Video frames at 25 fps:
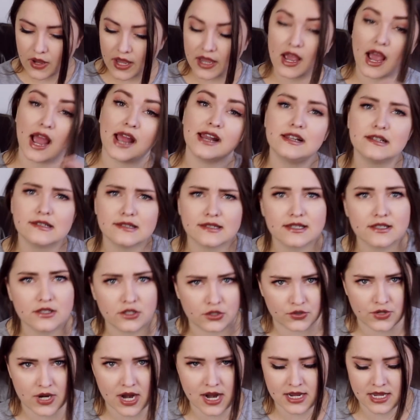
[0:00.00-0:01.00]
Okay, I didn't see
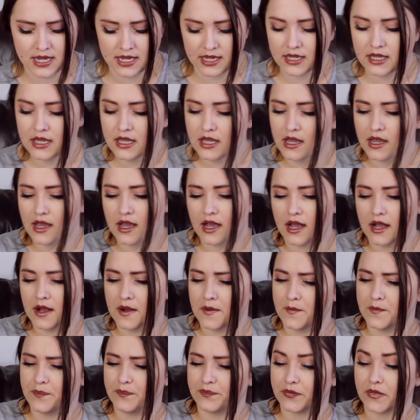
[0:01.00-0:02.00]
the dragging.
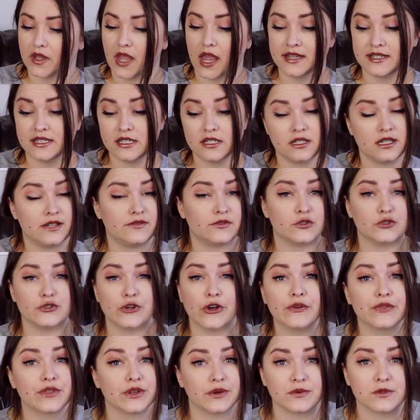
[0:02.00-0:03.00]
Um, I didn't even
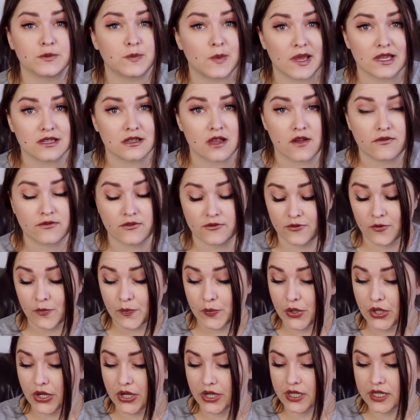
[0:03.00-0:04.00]
know that it was based off of a
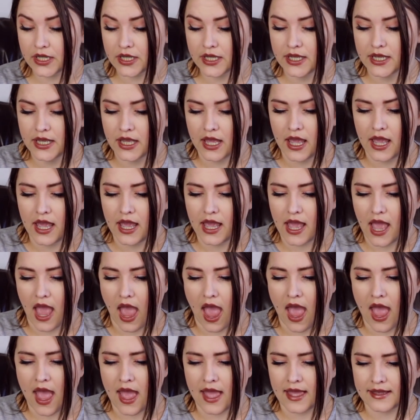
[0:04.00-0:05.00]
book.
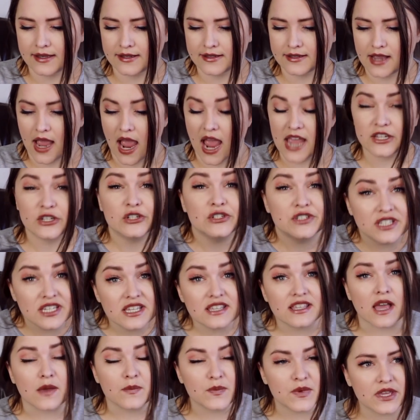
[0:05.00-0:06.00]
And I could
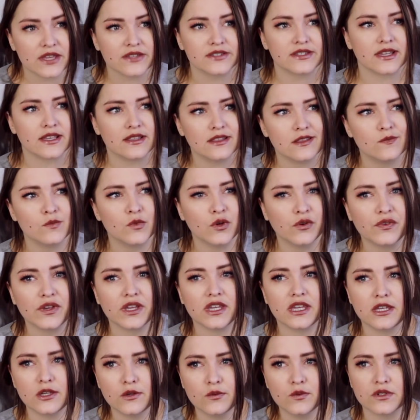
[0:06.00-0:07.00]
see that, because in the movie
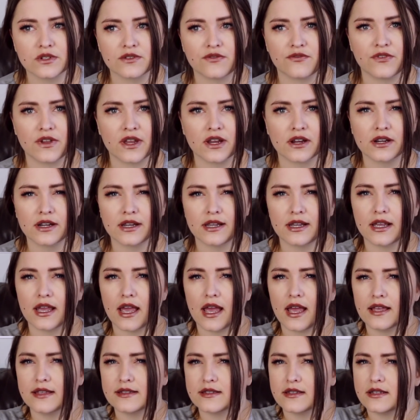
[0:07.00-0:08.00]
he was very
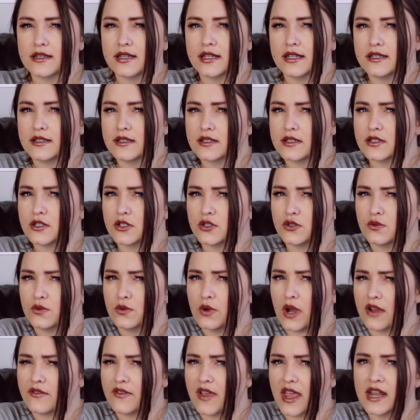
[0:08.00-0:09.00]
hesitant
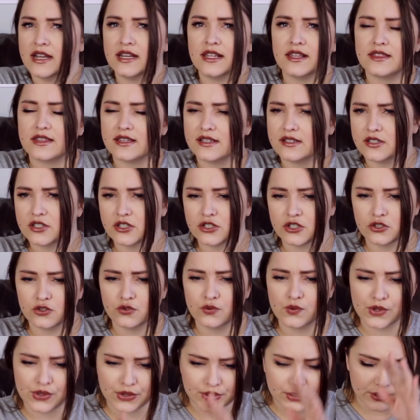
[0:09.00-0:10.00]
to have anything to
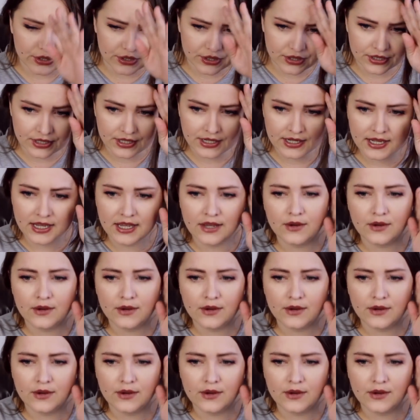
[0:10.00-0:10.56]
do with her